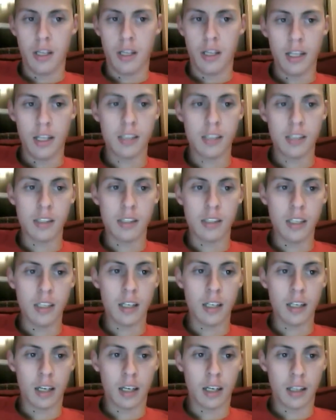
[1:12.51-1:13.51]
That's the
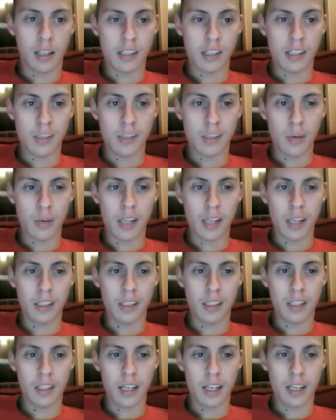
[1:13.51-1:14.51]

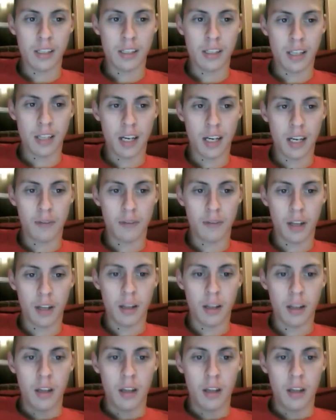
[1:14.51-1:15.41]
reality that is the NFL.